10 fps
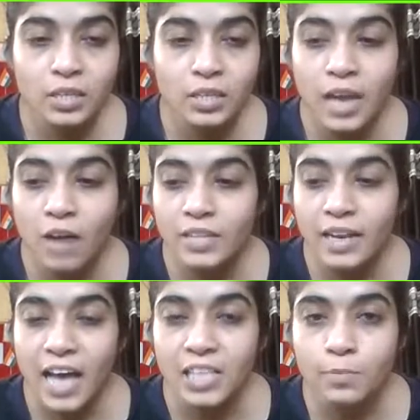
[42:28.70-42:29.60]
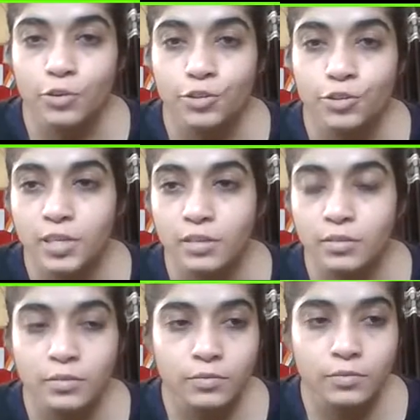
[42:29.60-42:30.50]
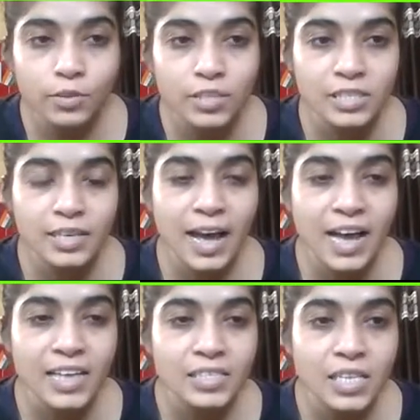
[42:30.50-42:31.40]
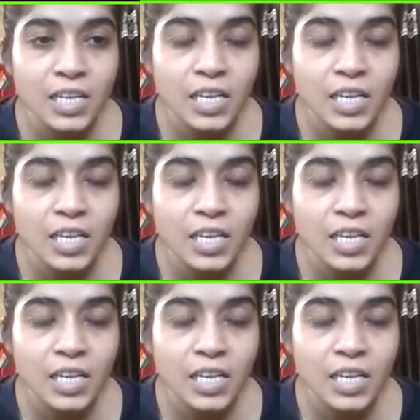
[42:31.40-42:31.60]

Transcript: Now the last posture for this class,